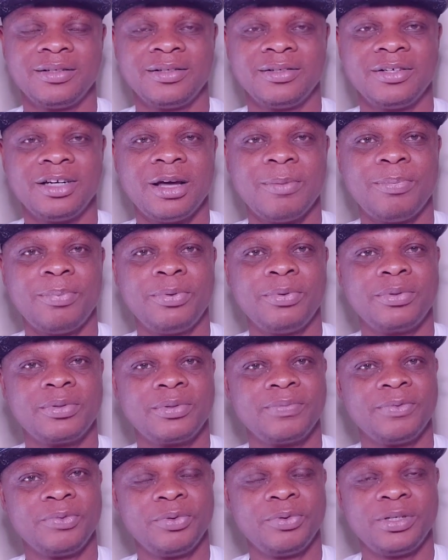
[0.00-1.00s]
should they put
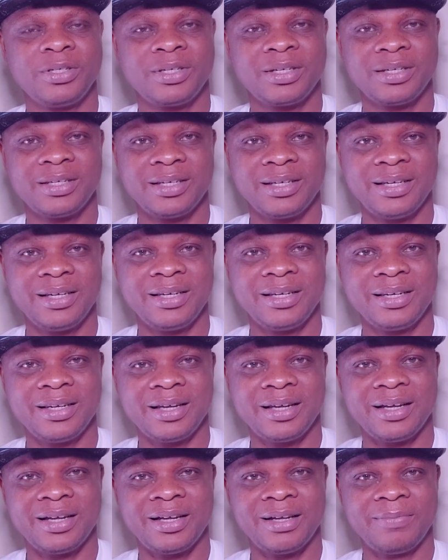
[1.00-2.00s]
Whiskey in
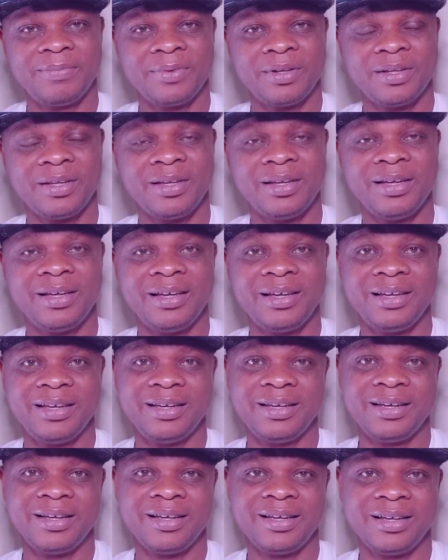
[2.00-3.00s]
uh,
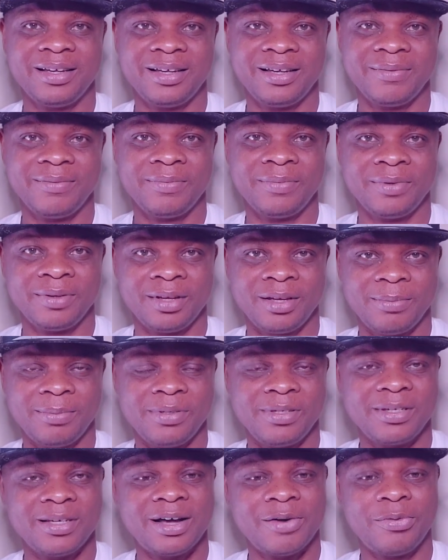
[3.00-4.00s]
in A
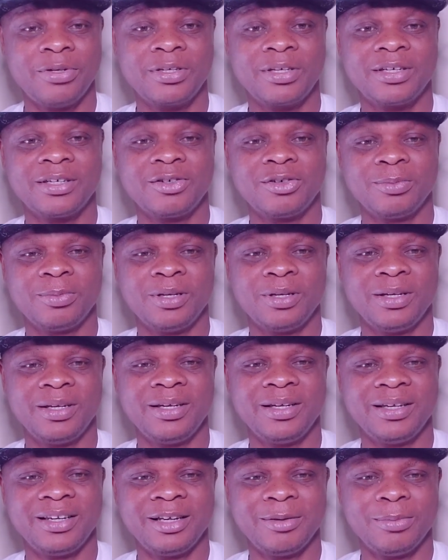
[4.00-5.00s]
P C, that Whiskey should
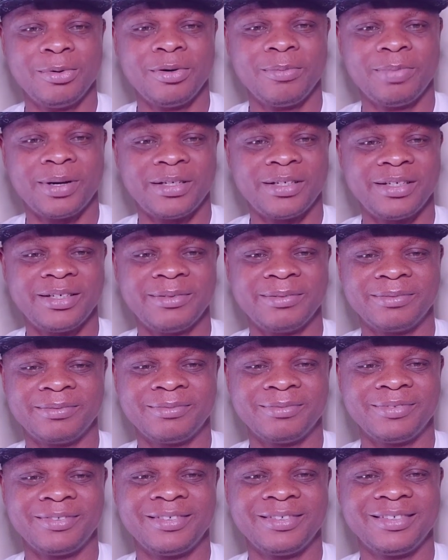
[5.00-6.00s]
be a Labour Party.
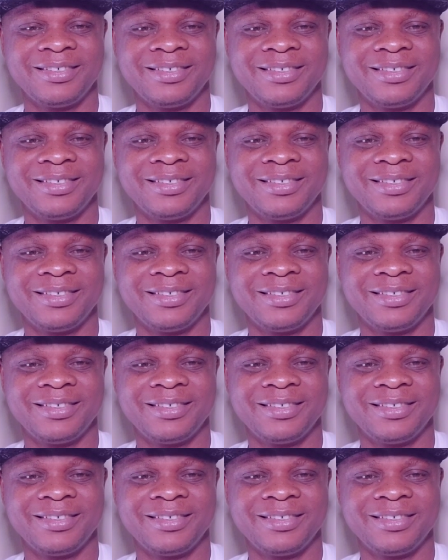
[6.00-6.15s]
Hmm.